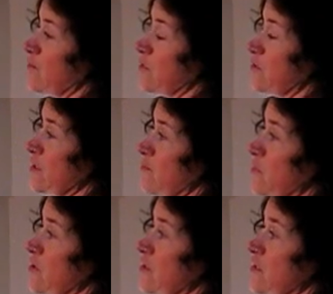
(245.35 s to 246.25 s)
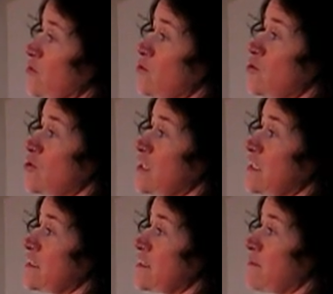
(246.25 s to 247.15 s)
and building and building. You usually
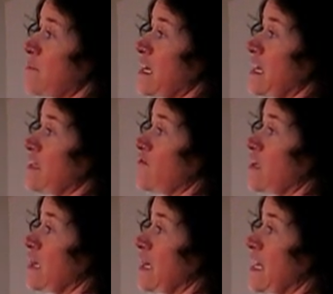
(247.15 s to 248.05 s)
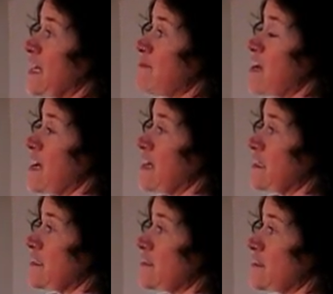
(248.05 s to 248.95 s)
hit some kind of
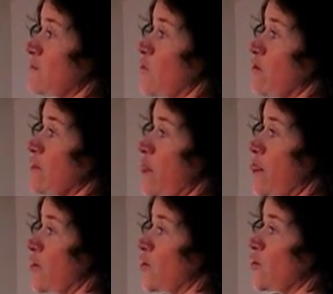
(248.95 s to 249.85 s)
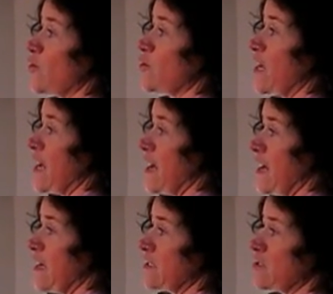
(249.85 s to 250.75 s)
climax somewhere in the third act,